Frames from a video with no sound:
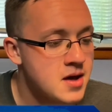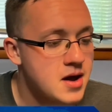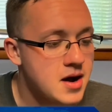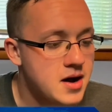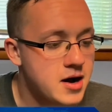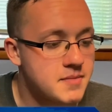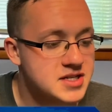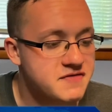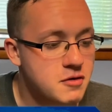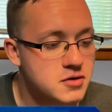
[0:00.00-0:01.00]
As
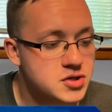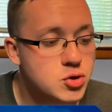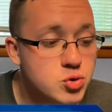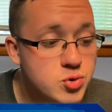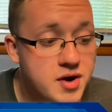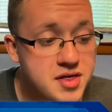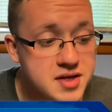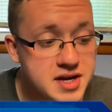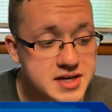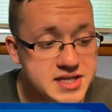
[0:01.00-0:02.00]
far as who do I
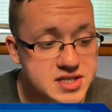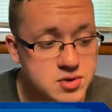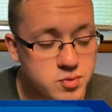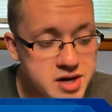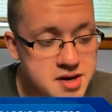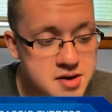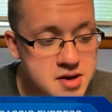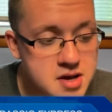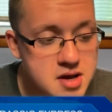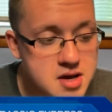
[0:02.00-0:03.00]
think needs to win,
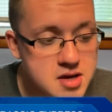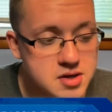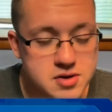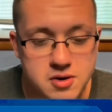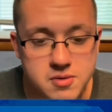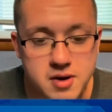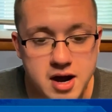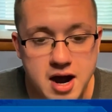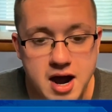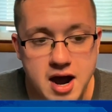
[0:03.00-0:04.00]
you know,
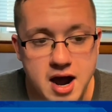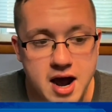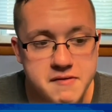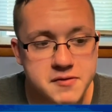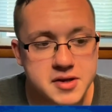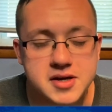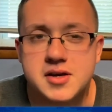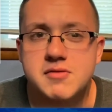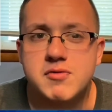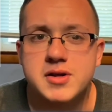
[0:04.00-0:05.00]
I feel like it
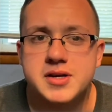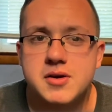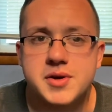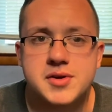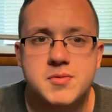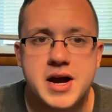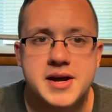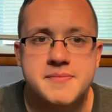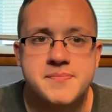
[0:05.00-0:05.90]
could really go either way.